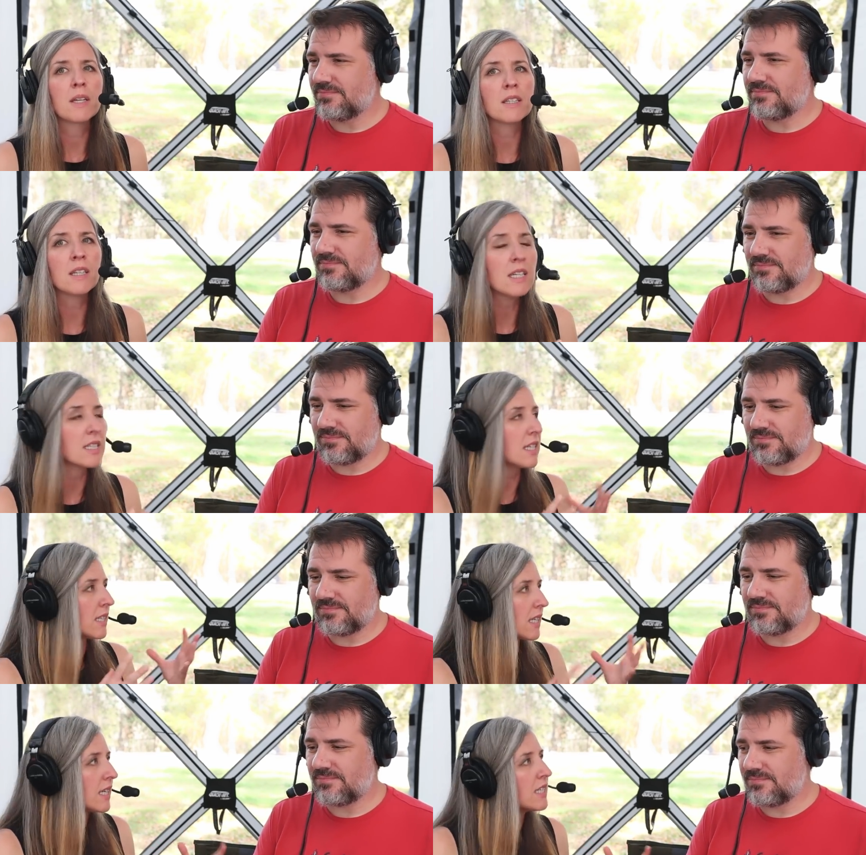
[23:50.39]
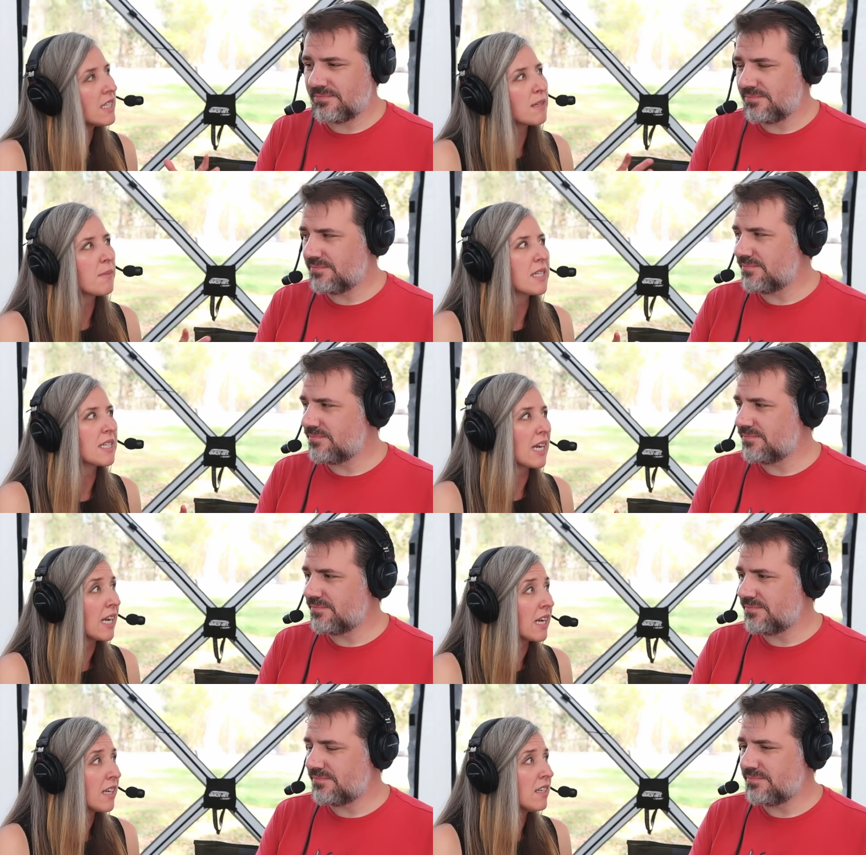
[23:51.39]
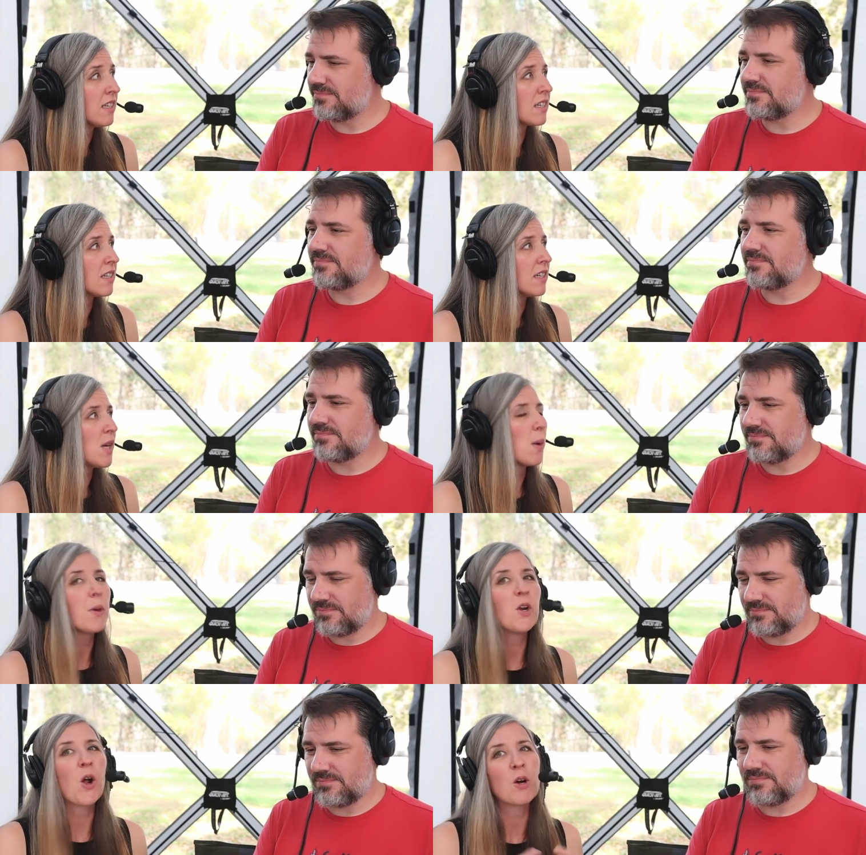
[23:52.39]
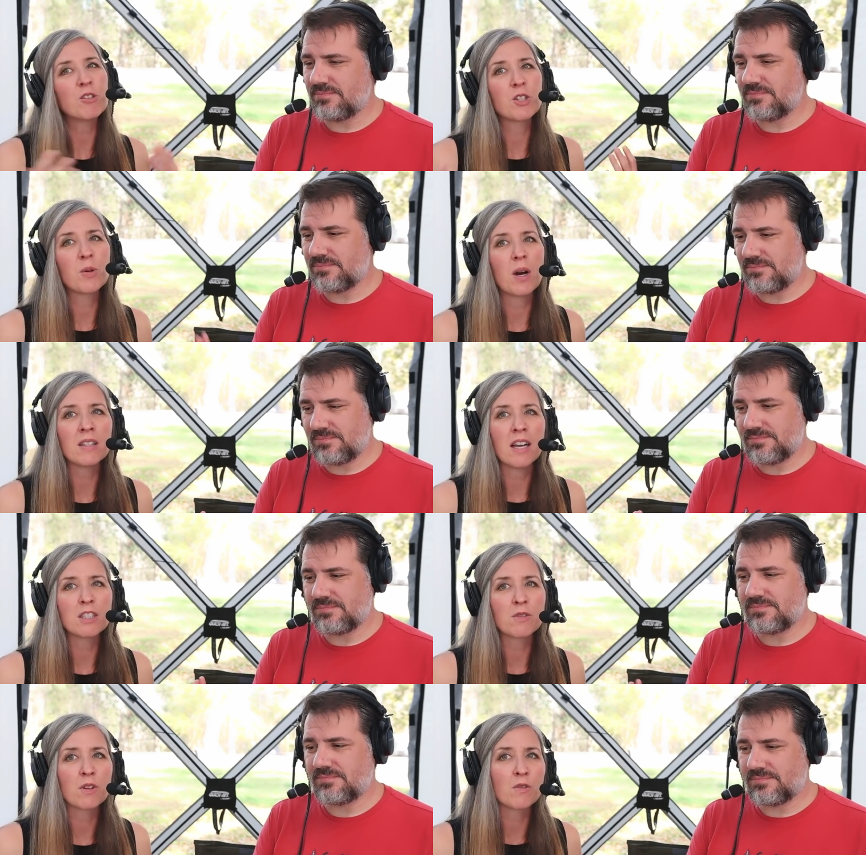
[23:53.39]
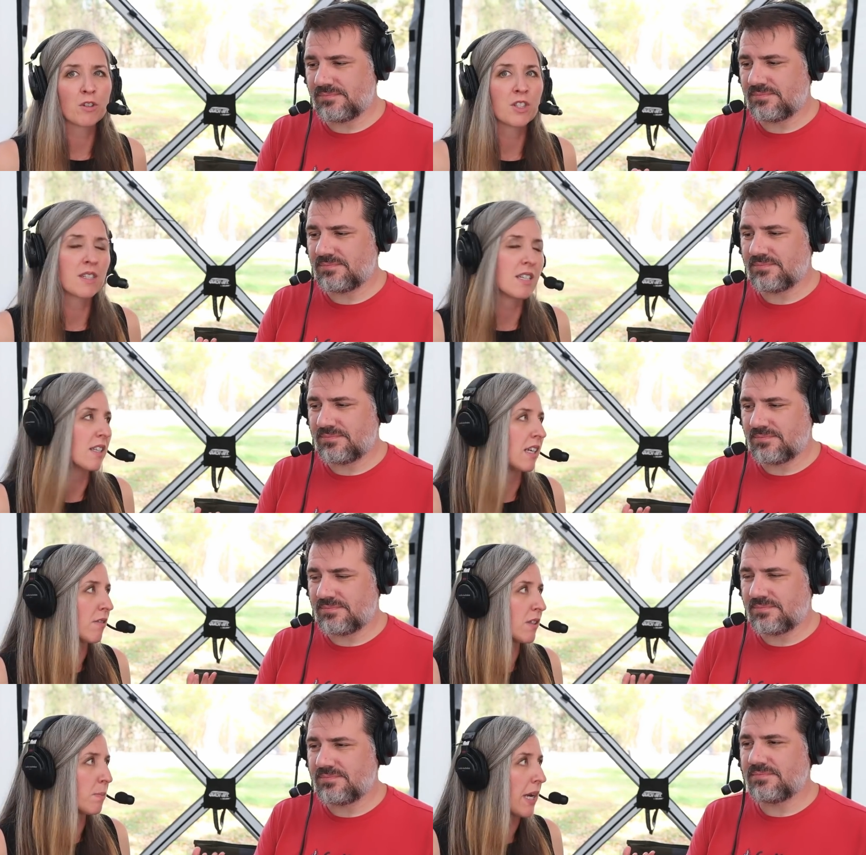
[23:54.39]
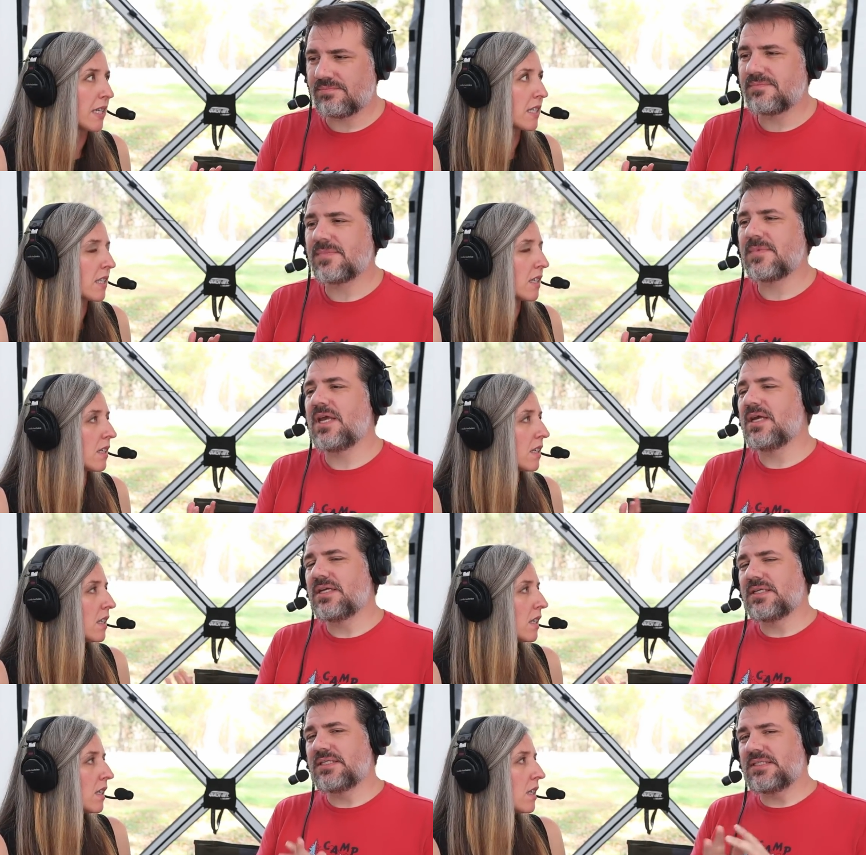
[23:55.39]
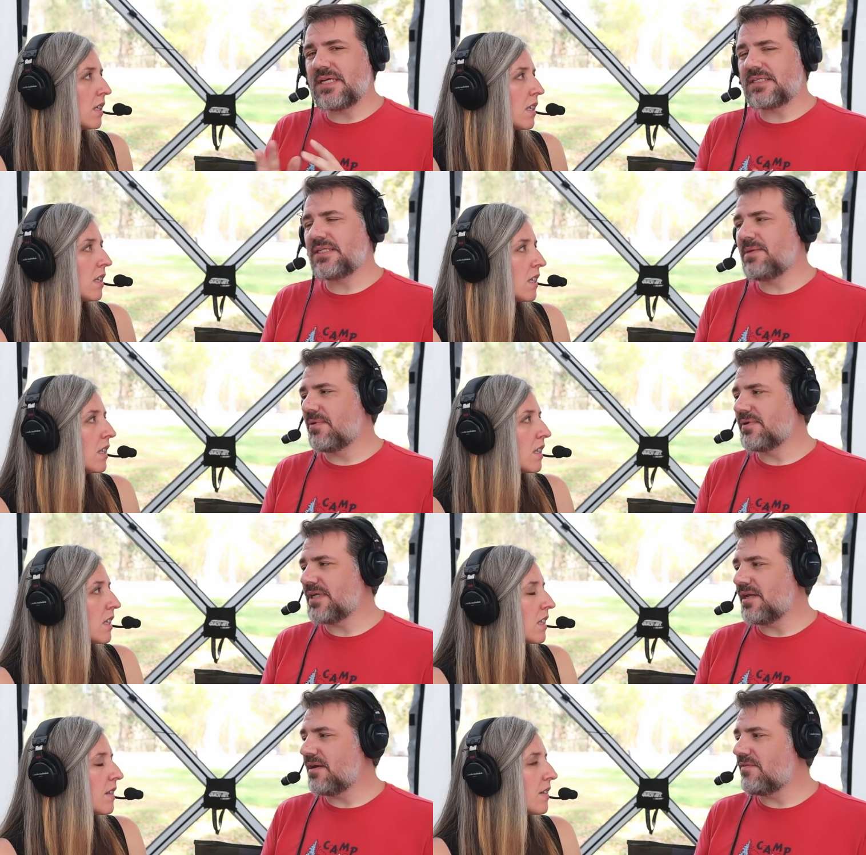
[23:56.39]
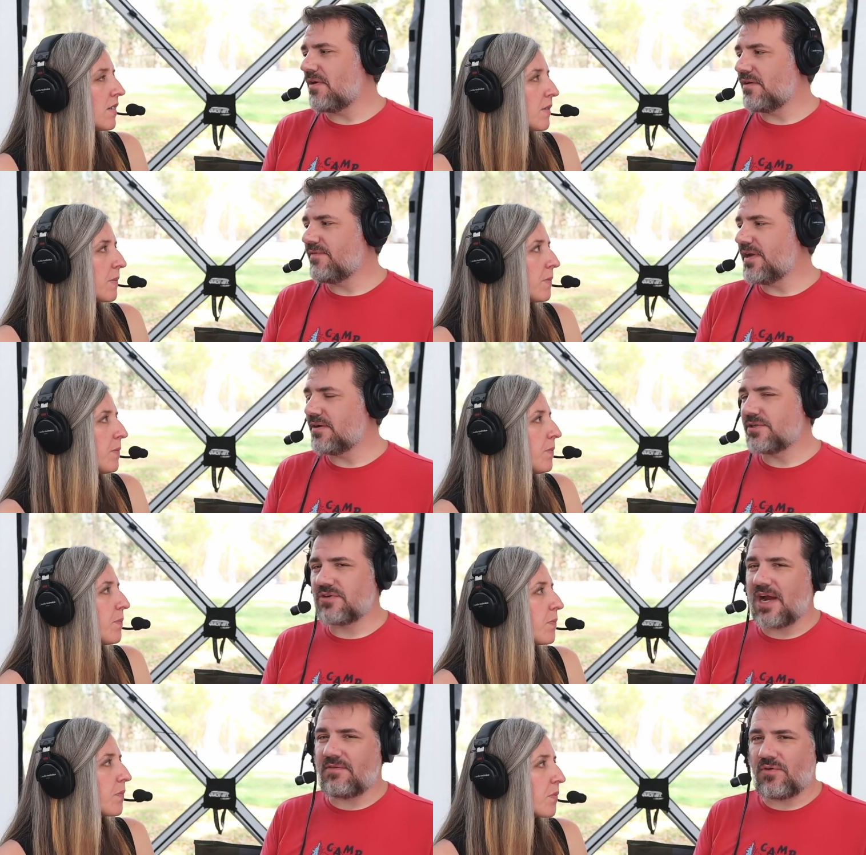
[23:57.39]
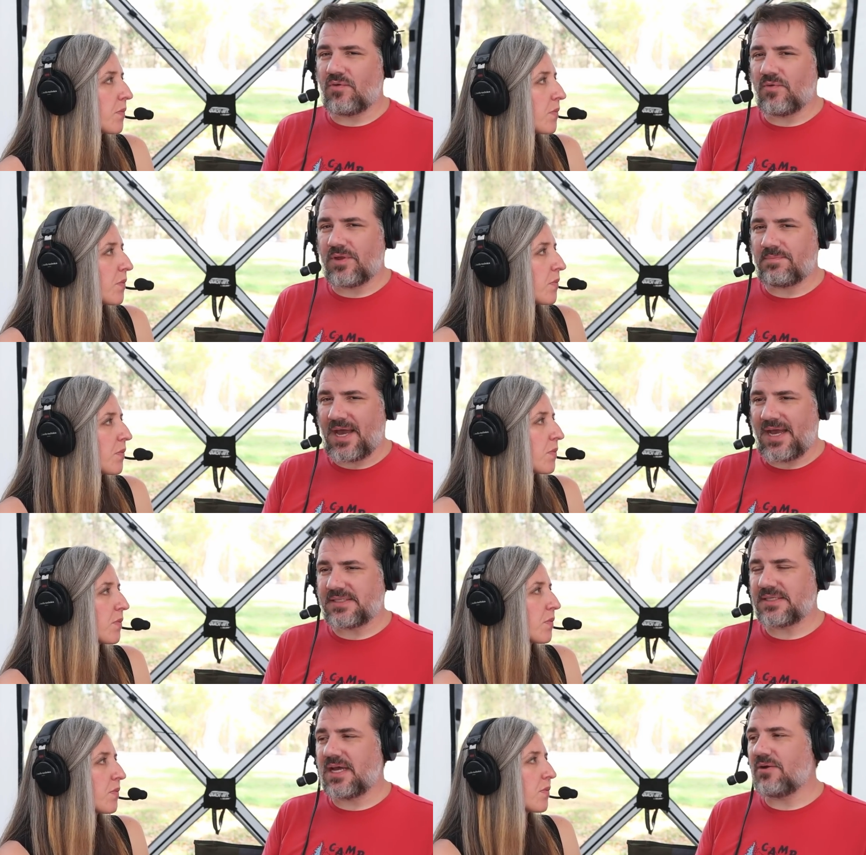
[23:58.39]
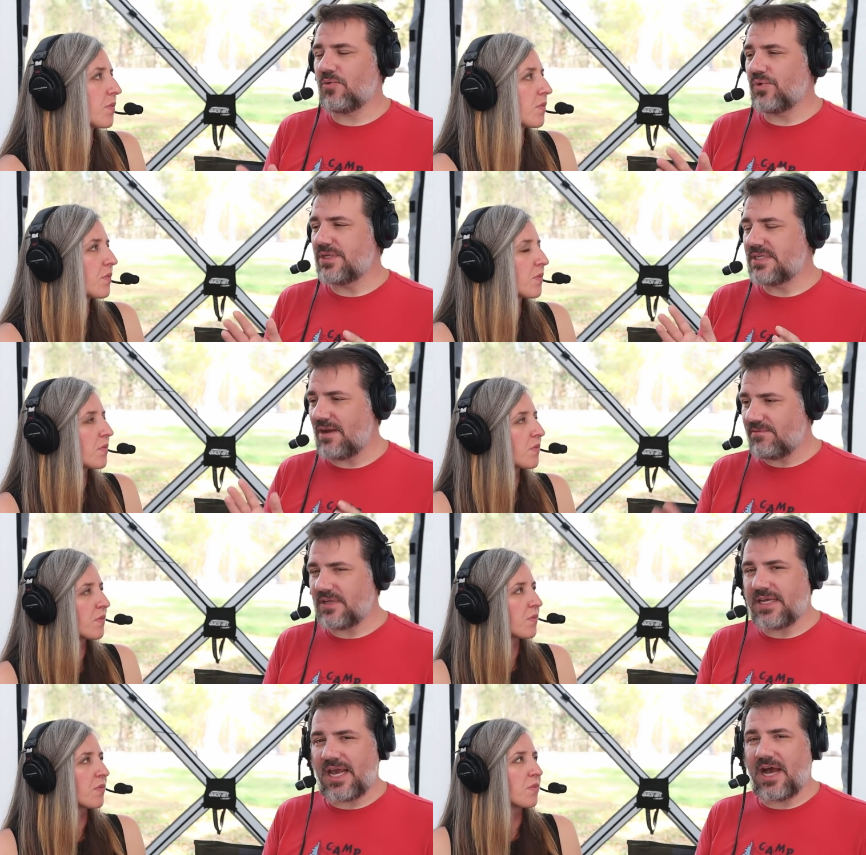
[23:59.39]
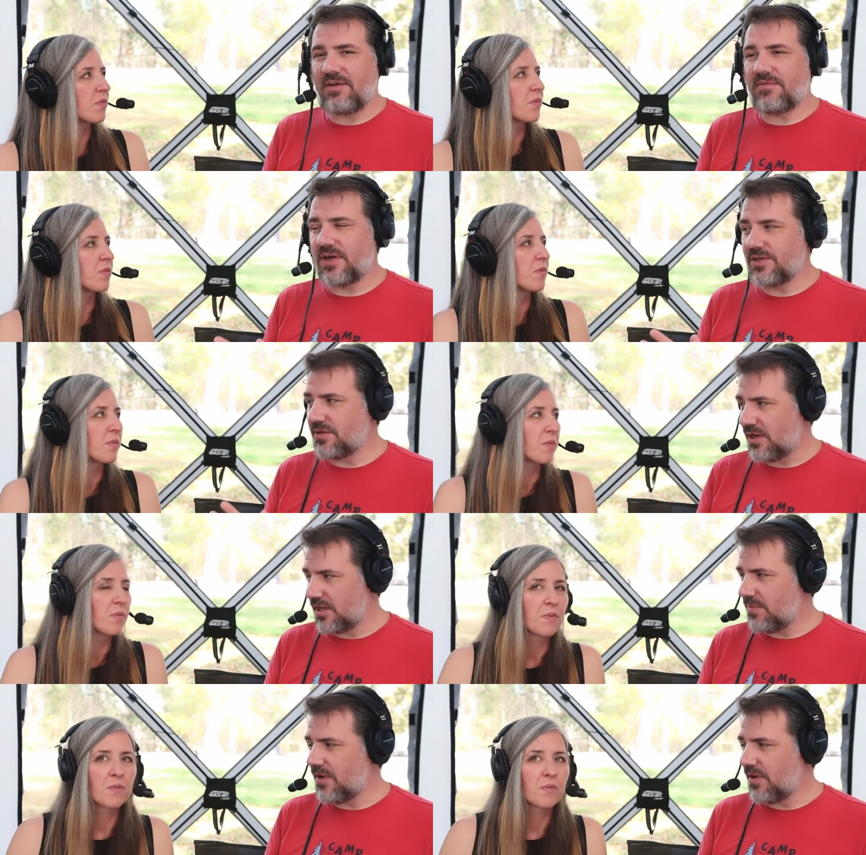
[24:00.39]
Speaker 1: because it is, it's easy to maintain, but it also allows for versatility of space.
Speaker 2: 60% of RVers travel with pets would definitely have a dog